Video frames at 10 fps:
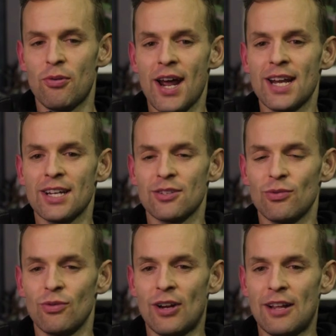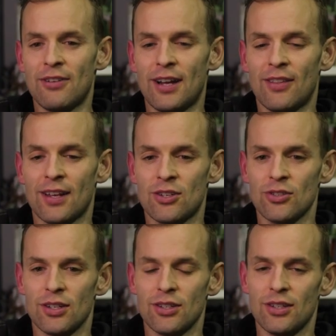brain does really funny things because
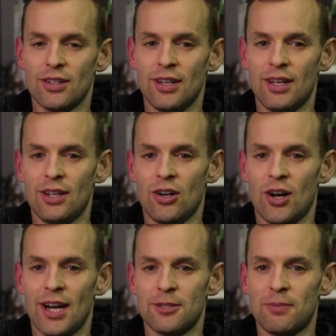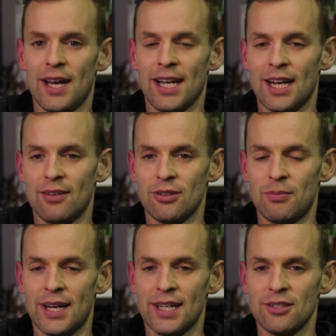it hides pain after the
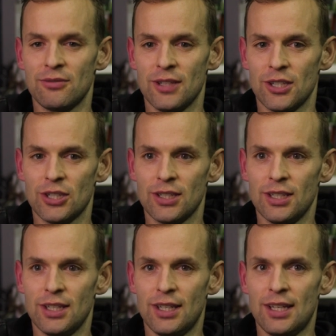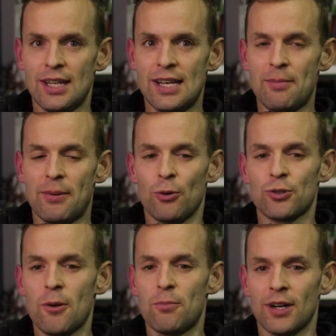pain's finished. But it
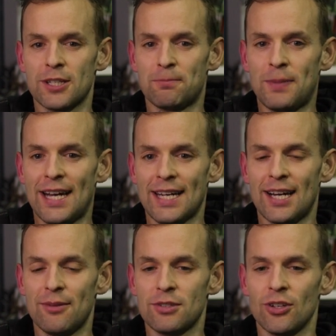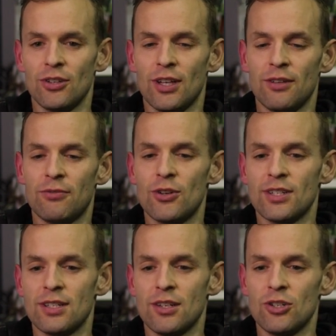also brings pain up. So in the first
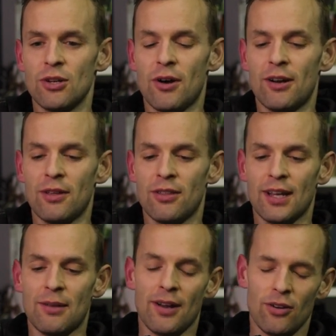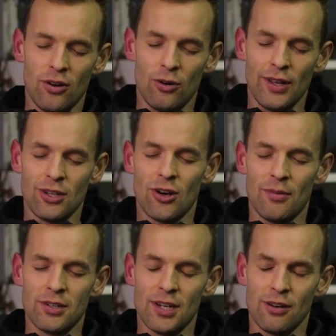instance, you might have been thinking about, oh, that time
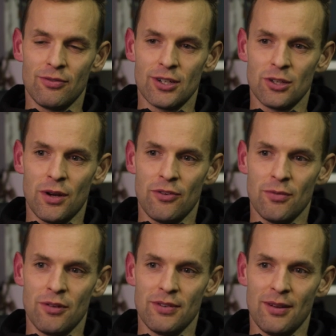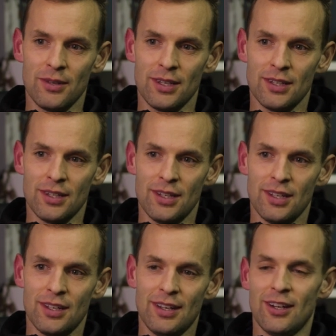I sacrificed away from my family
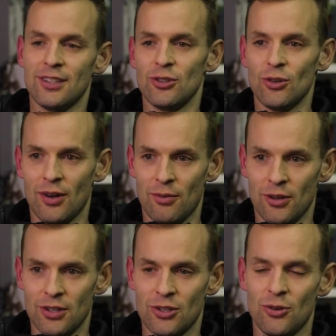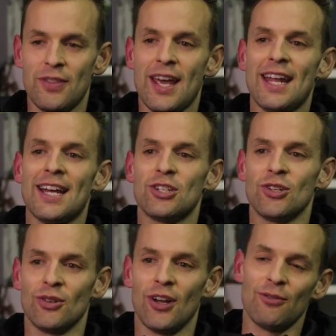and I didn't do what I wanted to do. And that hits
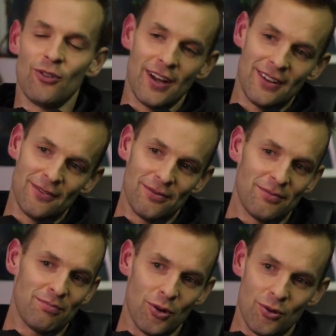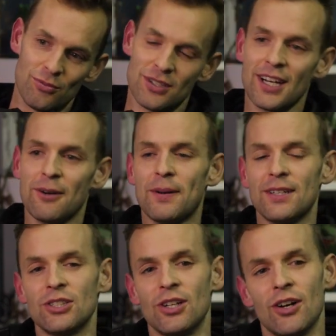you like, right, boom, sucker
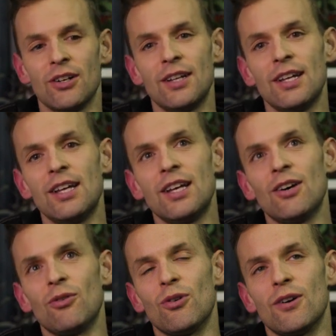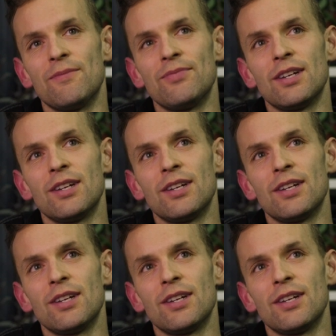punch, or